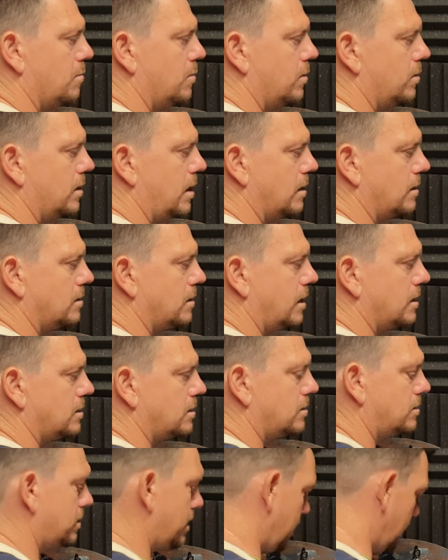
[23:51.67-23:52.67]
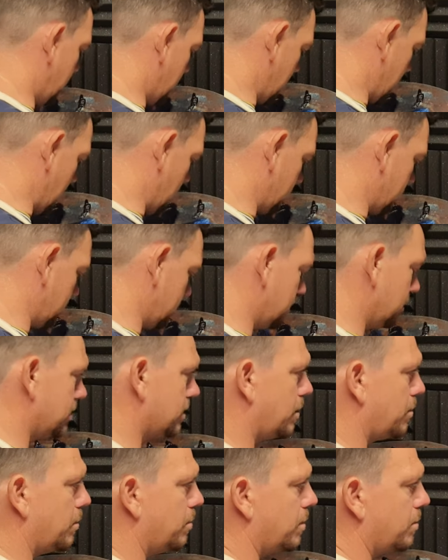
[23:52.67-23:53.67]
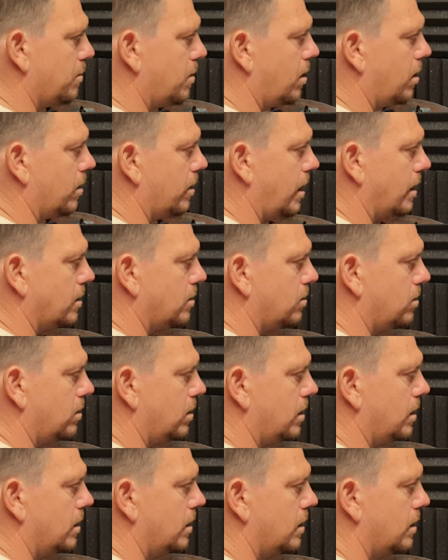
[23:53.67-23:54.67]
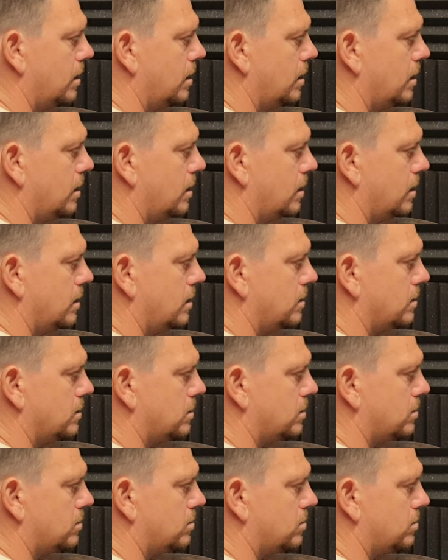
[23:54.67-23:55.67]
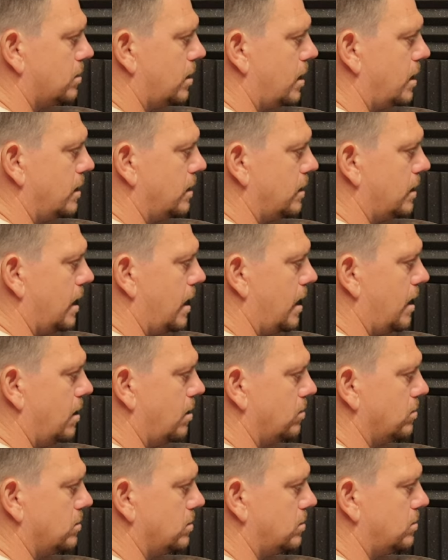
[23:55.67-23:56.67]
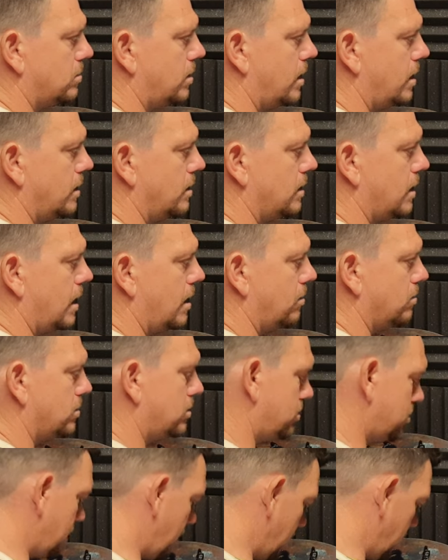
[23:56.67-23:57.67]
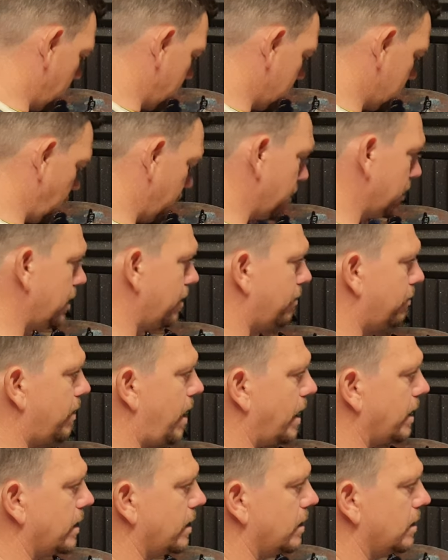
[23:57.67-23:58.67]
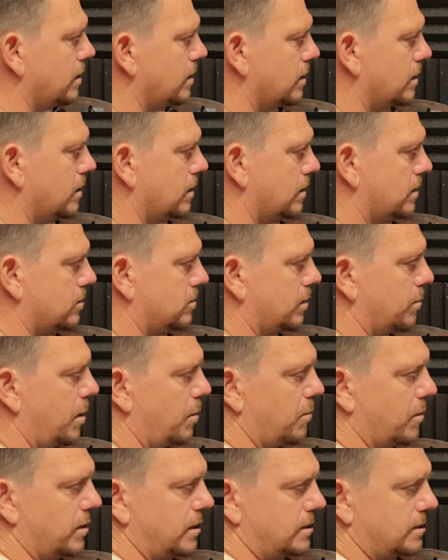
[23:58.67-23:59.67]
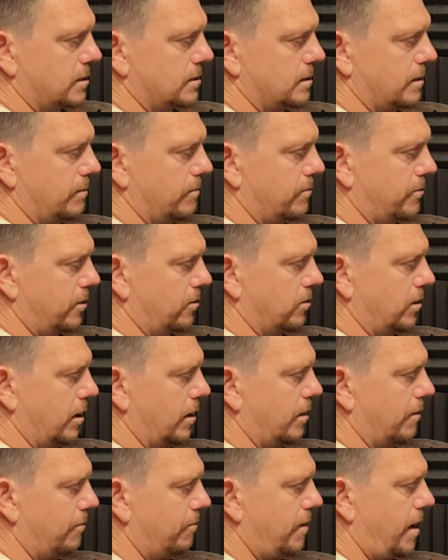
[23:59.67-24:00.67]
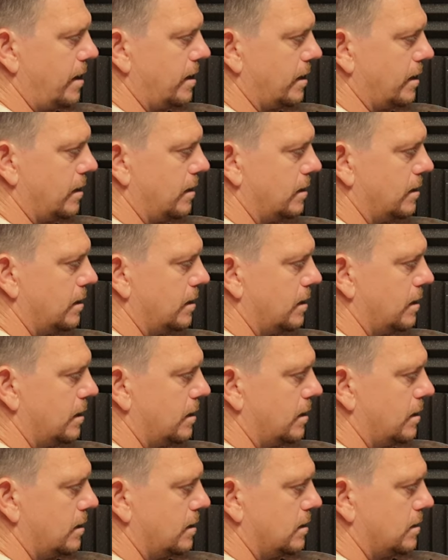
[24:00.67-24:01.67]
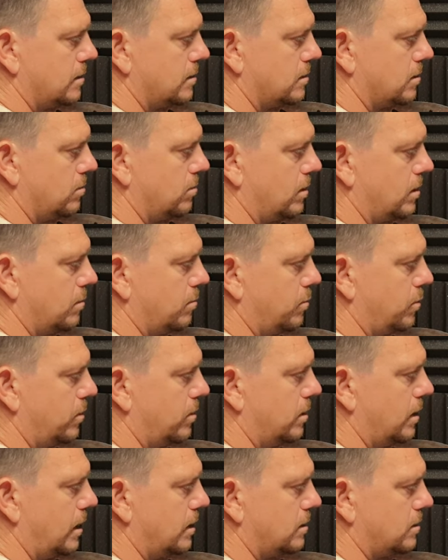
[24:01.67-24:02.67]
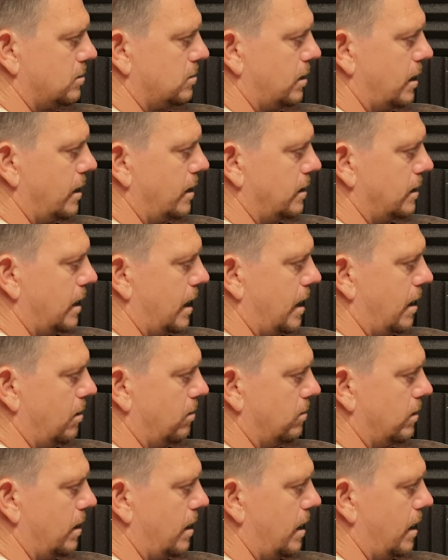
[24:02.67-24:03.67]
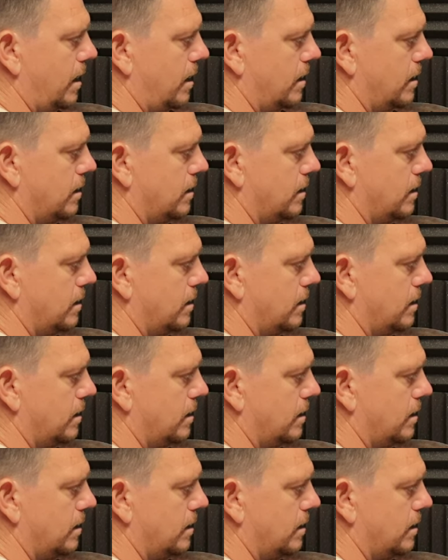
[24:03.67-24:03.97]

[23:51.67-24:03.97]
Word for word: Pull that grass straight down. Grab a bit more of that colour. Straight down, straight down, straight on top of your fire. Because remember, this is in front of the fire. So we can pull that straight down there.